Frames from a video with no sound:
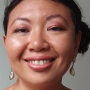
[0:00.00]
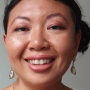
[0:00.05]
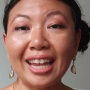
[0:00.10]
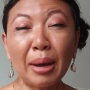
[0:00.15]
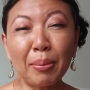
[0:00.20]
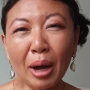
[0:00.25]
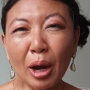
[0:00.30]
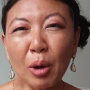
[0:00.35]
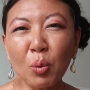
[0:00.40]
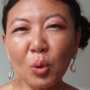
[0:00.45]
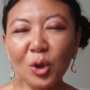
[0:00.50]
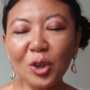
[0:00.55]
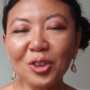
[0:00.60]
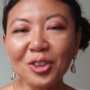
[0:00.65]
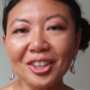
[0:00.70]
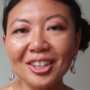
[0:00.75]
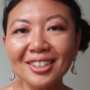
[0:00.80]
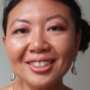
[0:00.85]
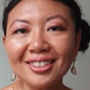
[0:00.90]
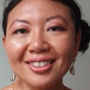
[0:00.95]
Am I worth
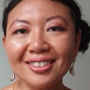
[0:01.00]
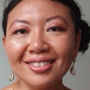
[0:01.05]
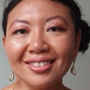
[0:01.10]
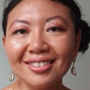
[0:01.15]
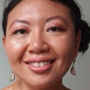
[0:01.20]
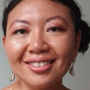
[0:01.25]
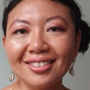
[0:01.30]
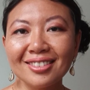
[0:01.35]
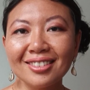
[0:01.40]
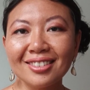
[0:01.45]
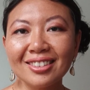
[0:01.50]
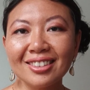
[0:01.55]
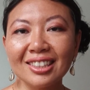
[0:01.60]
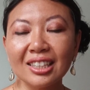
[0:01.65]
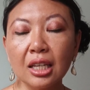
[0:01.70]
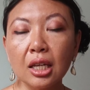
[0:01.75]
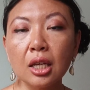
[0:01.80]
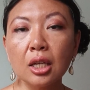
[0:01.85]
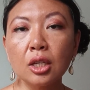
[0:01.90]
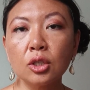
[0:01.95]
it?
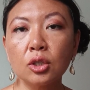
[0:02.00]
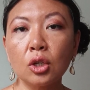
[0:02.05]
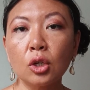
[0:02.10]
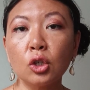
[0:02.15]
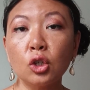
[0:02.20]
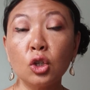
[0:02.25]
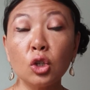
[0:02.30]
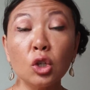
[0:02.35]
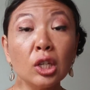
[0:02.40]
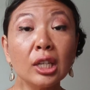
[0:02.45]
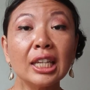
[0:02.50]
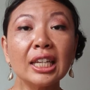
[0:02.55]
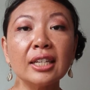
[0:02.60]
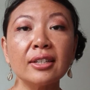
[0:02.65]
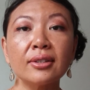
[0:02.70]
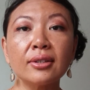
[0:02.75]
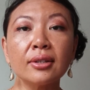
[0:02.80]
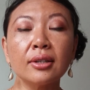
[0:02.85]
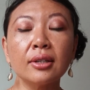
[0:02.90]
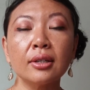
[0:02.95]
So you need
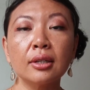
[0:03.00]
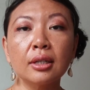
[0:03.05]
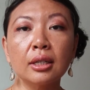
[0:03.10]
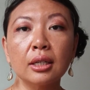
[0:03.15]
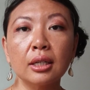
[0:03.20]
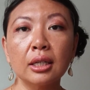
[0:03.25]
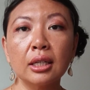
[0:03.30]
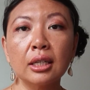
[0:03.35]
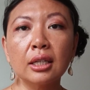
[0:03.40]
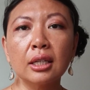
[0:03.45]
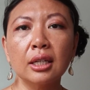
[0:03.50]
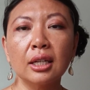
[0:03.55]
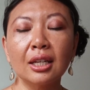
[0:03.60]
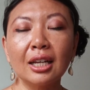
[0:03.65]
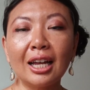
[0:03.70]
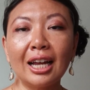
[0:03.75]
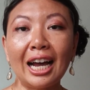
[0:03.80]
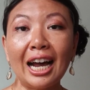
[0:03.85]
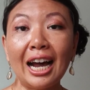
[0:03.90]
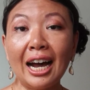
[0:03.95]
to
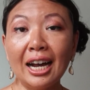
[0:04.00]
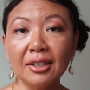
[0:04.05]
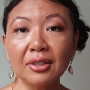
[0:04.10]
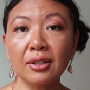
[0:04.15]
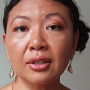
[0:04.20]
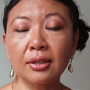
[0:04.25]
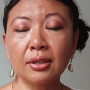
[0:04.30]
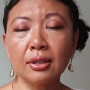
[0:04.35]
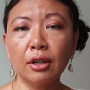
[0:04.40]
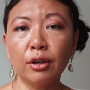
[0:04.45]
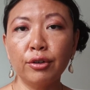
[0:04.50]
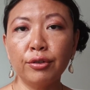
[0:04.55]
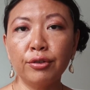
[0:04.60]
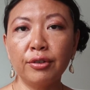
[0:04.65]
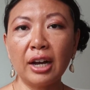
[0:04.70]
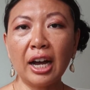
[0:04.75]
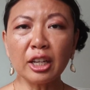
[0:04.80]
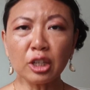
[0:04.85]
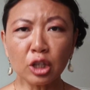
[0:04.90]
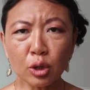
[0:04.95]
ask yourself,
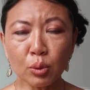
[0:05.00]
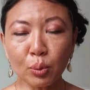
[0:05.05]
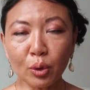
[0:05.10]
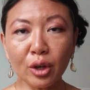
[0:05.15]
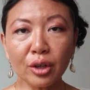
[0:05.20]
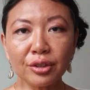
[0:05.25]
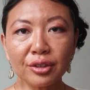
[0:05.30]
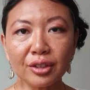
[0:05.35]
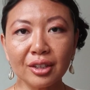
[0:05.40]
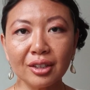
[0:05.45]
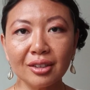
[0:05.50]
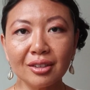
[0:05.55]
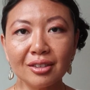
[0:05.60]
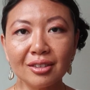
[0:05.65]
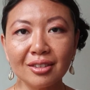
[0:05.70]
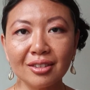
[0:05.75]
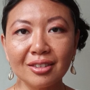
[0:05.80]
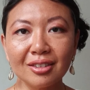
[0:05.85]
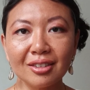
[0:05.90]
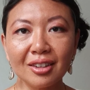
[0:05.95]
are you worth it?
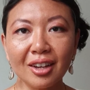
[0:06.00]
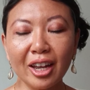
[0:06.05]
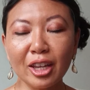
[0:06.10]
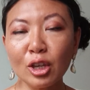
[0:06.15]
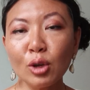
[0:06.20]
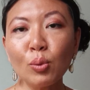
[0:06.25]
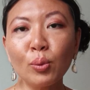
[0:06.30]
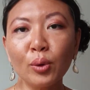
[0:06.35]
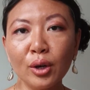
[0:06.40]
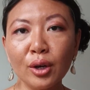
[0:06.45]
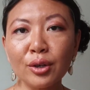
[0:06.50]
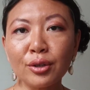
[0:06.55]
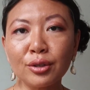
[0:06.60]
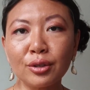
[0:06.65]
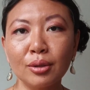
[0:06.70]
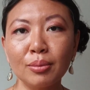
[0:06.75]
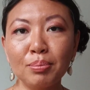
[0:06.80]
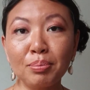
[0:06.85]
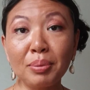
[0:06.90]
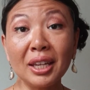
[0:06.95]
Are you
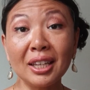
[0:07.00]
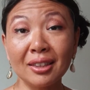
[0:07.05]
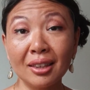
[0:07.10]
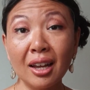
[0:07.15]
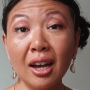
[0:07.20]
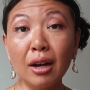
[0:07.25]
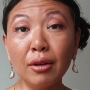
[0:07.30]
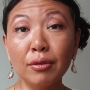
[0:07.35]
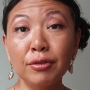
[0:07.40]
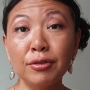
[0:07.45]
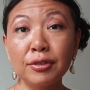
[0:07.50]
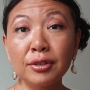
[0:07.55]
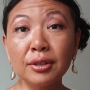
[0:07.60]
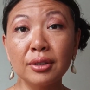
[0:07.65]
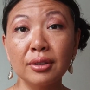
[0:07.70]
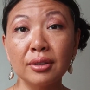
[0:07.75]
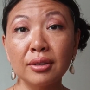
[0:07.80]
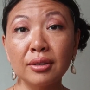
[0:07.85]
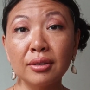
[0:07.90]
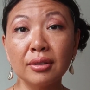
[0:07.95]
worth being loved
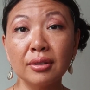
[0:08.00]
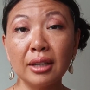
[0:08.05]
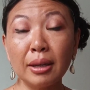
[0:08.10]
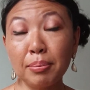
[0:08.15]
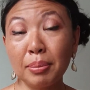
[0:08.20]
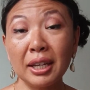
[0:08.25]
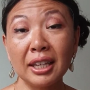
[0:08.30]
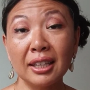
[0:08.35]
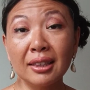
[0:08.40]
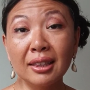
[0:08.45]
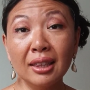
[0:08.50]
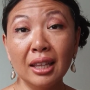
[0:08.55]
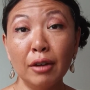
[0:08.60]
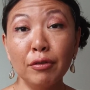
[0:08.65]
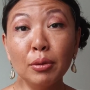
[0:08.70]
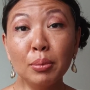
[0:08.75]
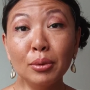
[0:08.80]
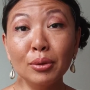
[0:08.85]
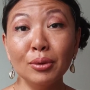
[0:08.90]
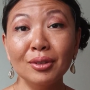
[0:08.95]
and being
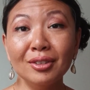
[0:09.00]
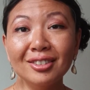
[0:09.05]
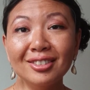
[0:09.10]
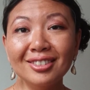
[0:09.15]
lovable?